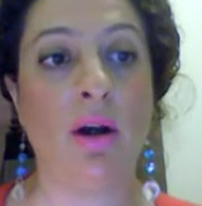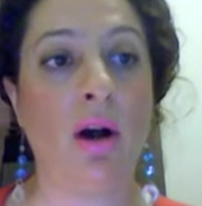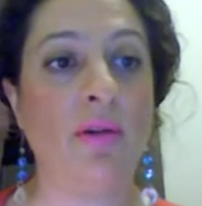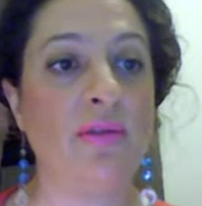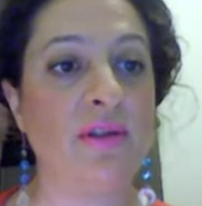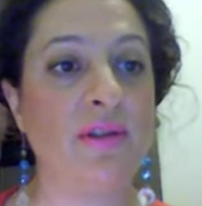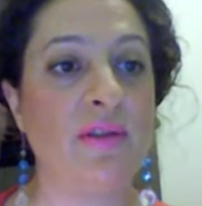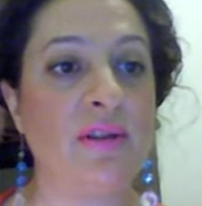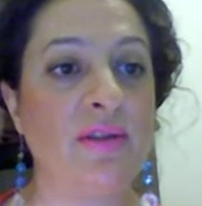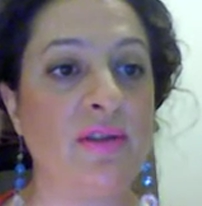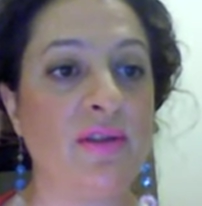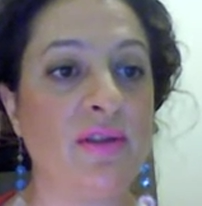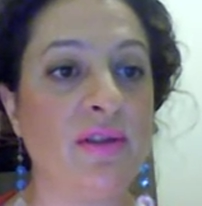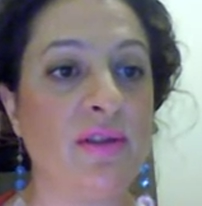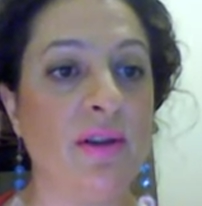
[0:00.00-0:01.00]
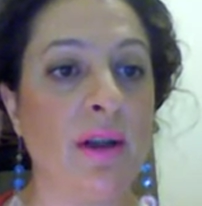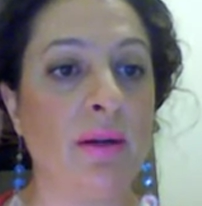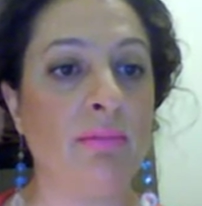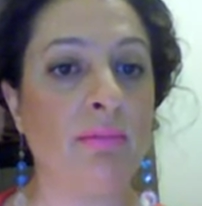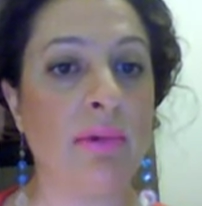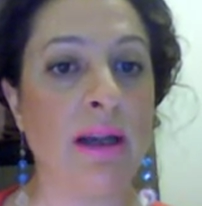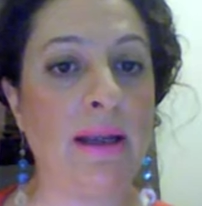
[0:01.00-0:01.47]
Obviously, this is
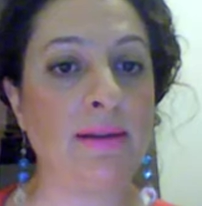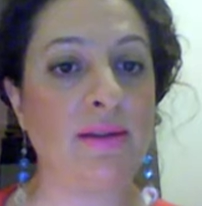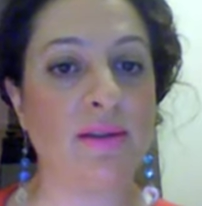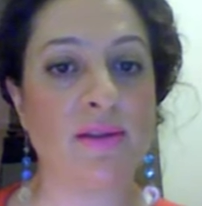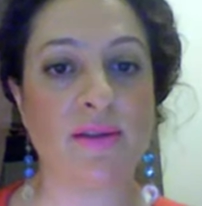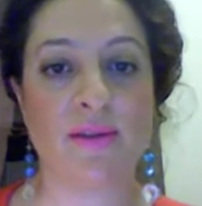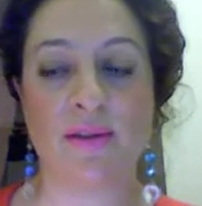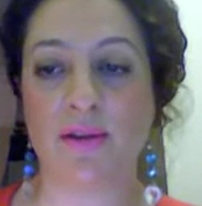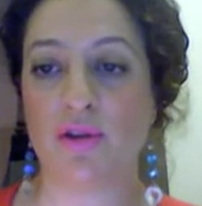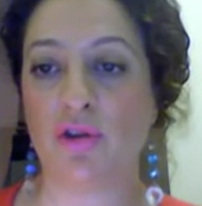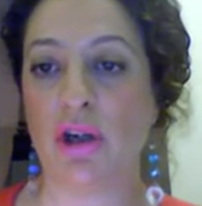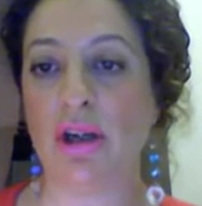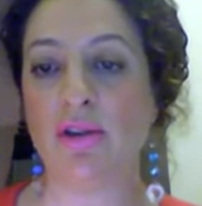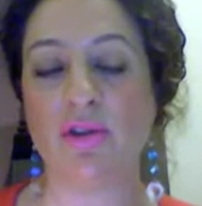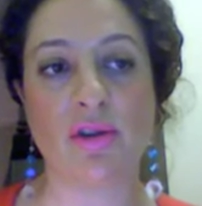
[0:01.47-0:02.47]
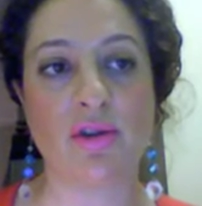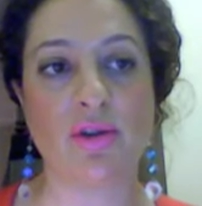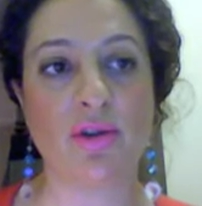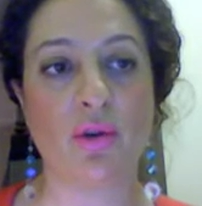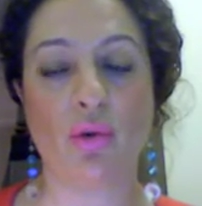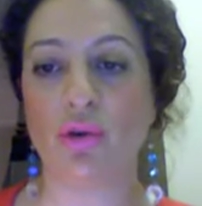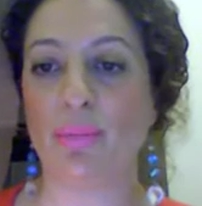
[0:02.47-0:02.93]
the latest
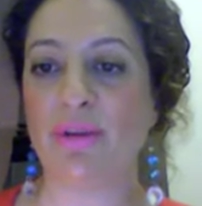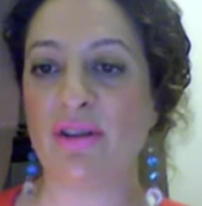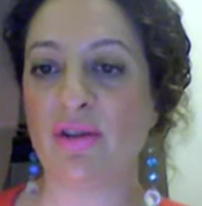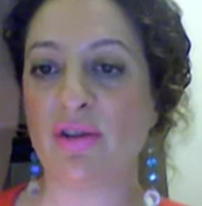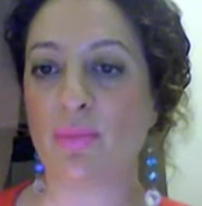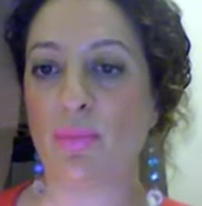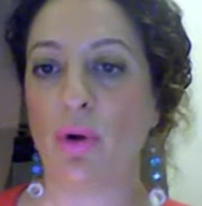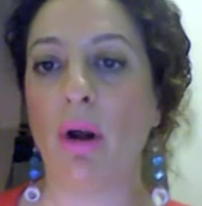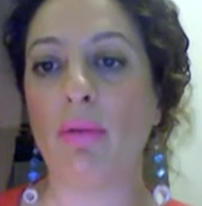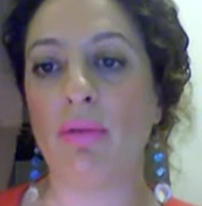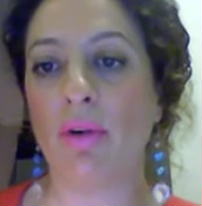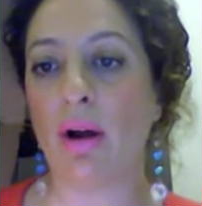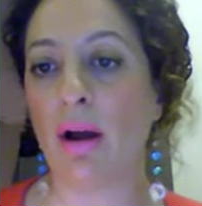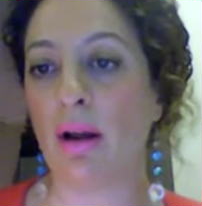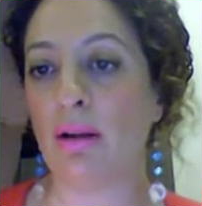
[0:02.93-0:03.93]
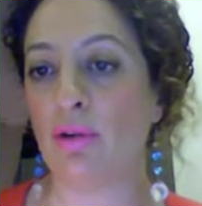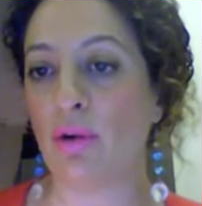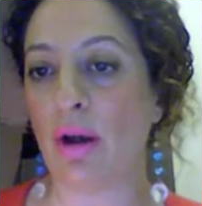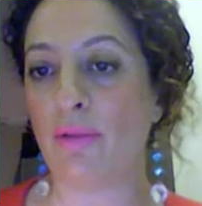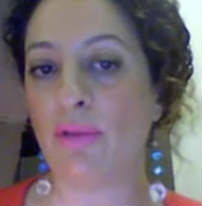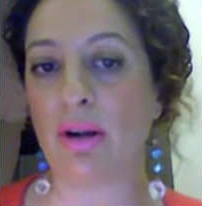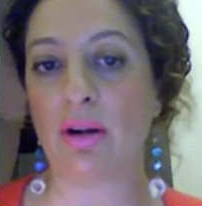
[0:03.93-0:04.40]
changes on your business profile. You
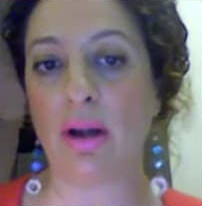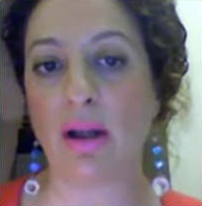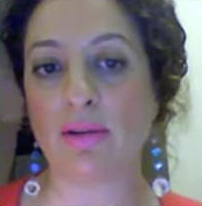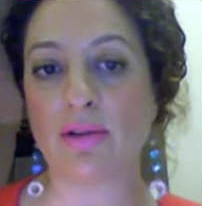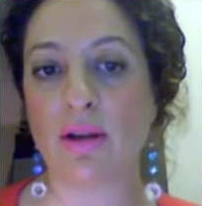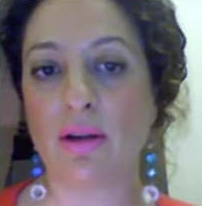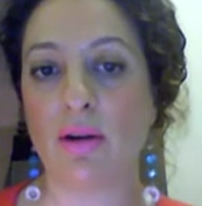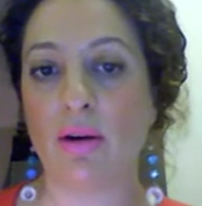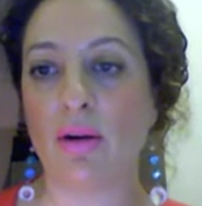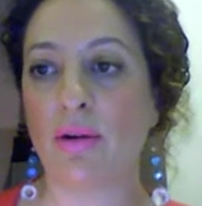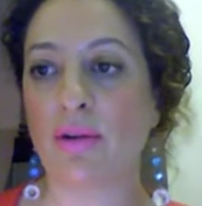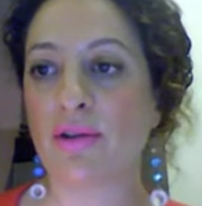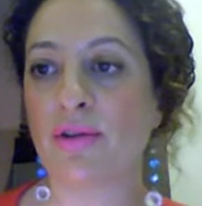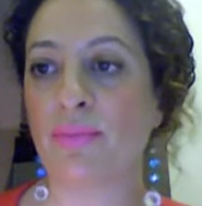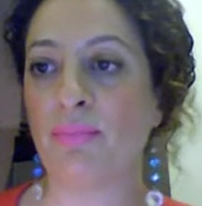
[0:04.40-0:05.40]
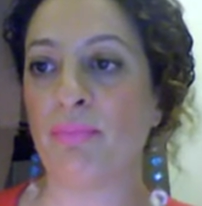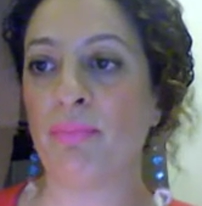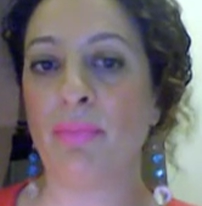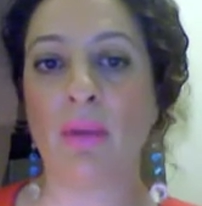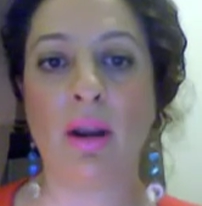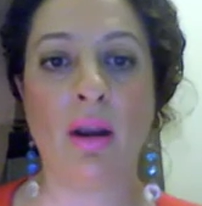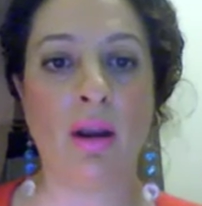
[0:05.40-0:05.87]
have the catalogs,
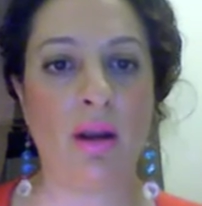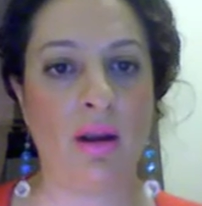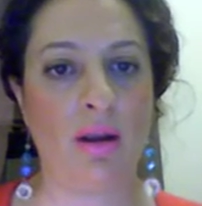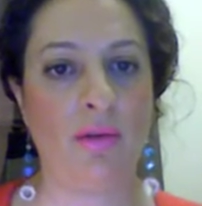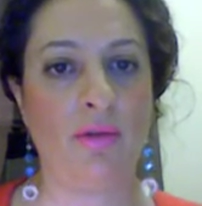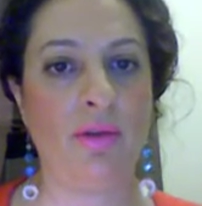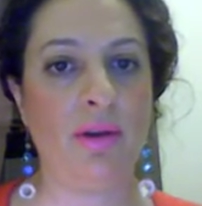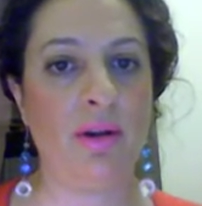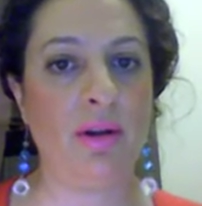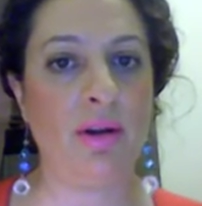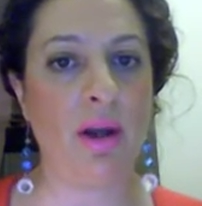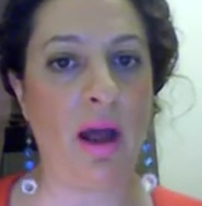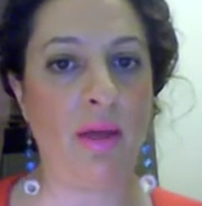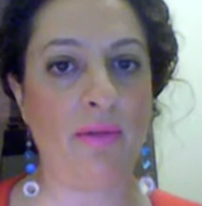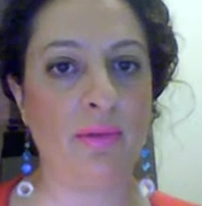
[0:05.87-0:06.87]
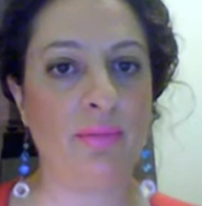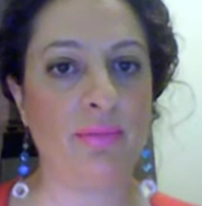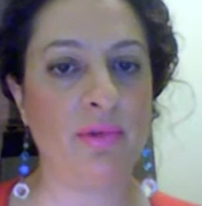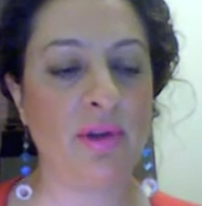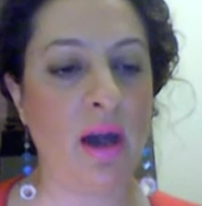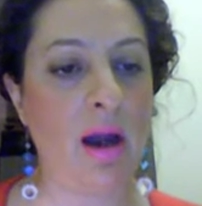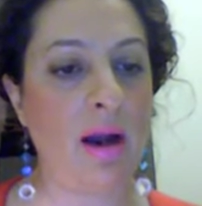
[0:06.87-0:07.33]
the other
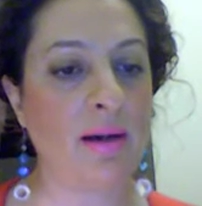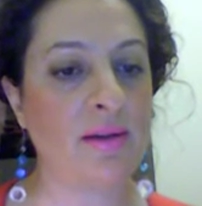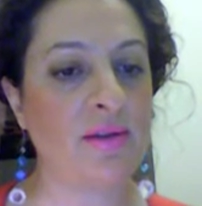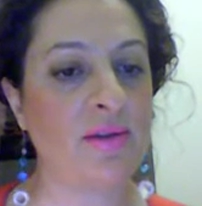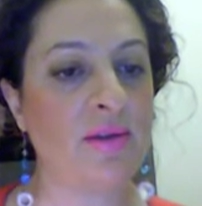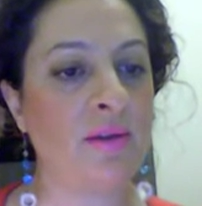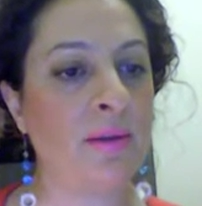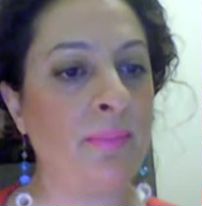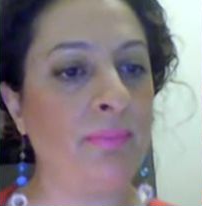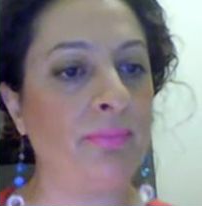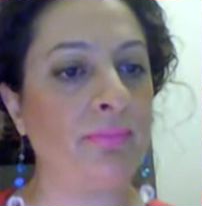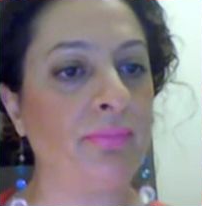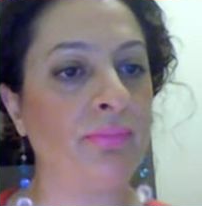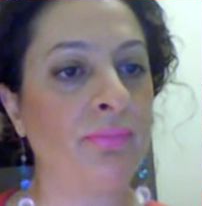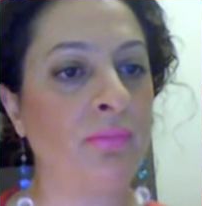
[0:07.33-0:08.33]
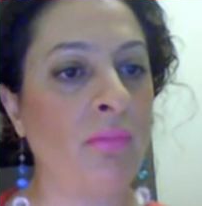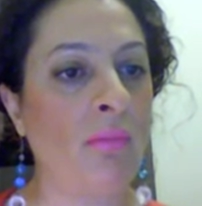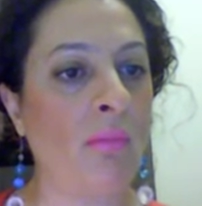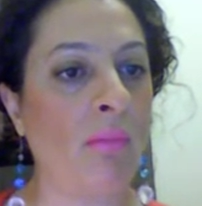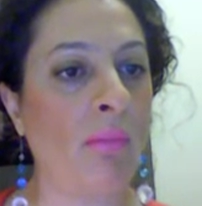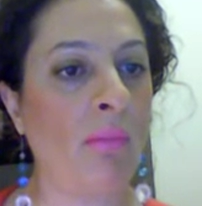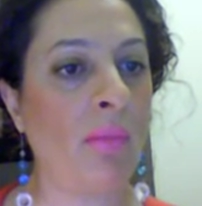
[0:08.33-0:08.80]
tags,
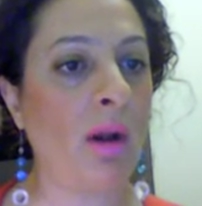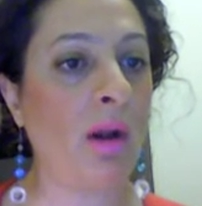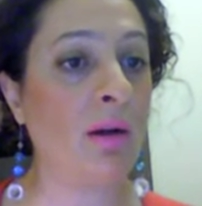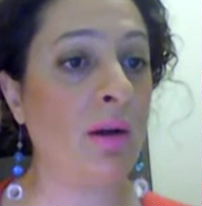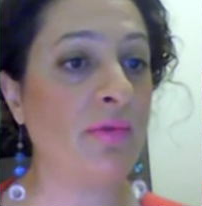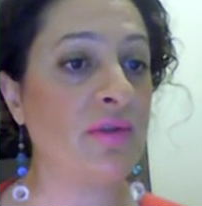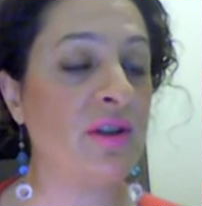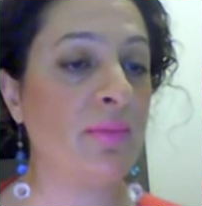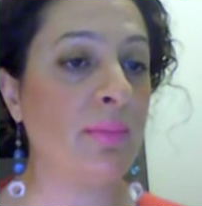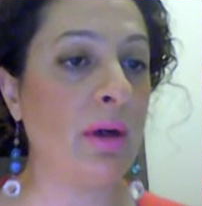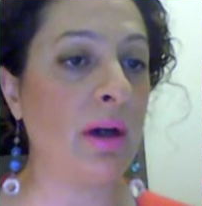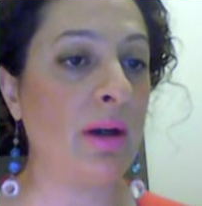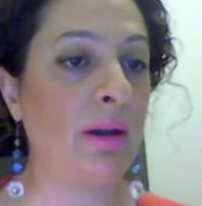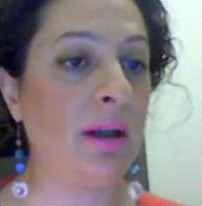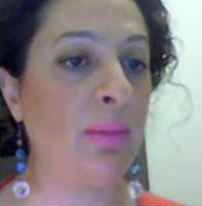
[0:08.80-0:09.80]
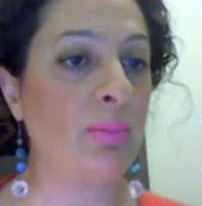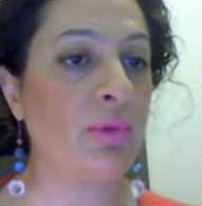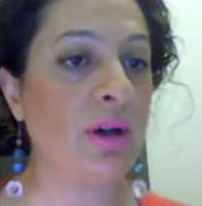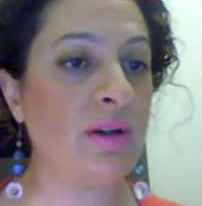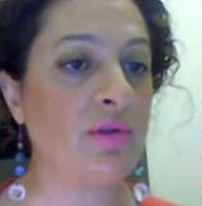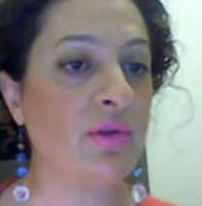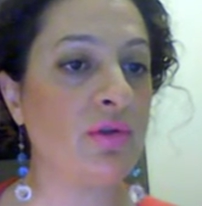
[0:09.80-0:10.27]
and obviously my
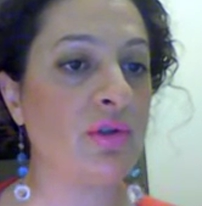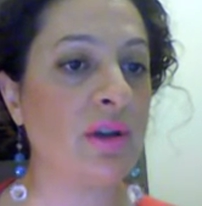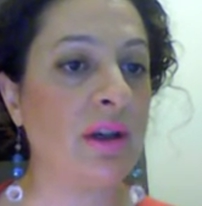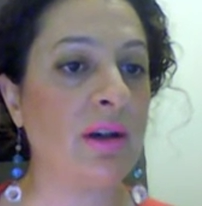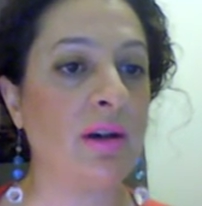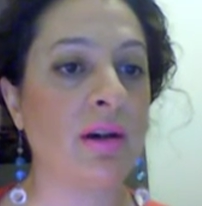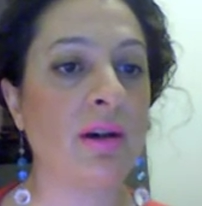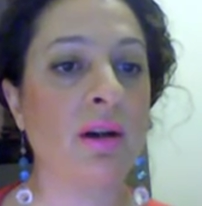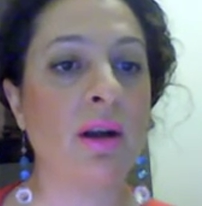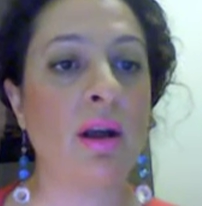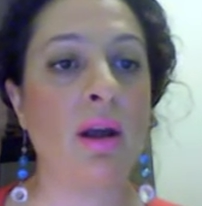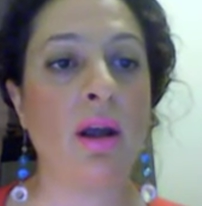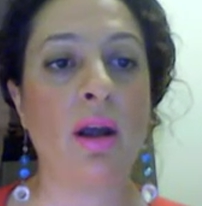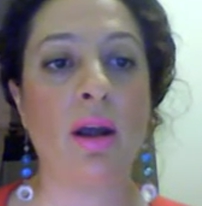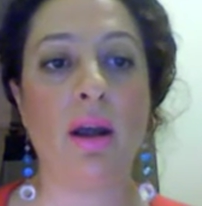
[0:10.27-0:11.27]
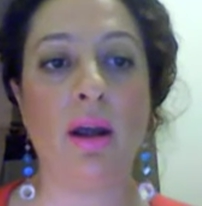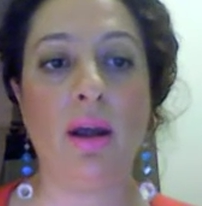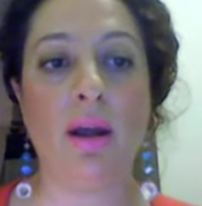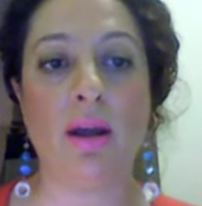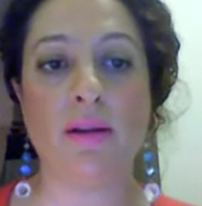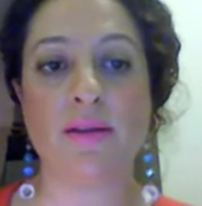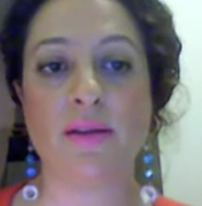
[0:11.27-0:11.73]
impressions here
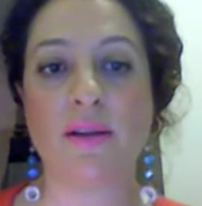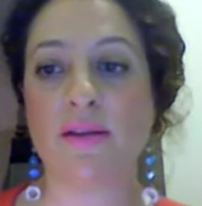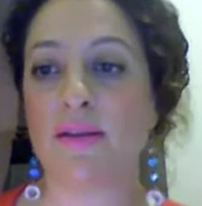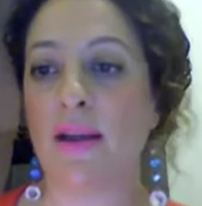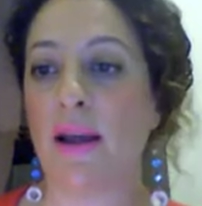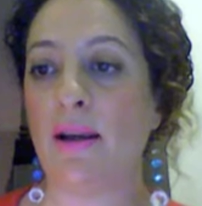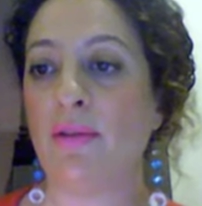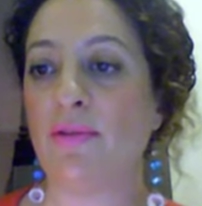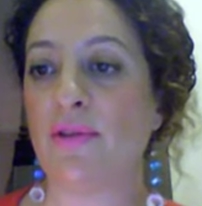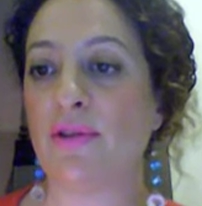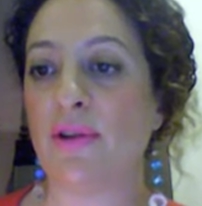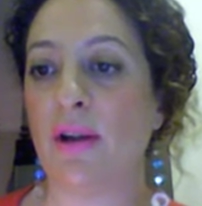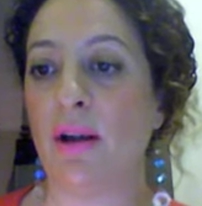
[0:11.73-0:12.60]
and the saves.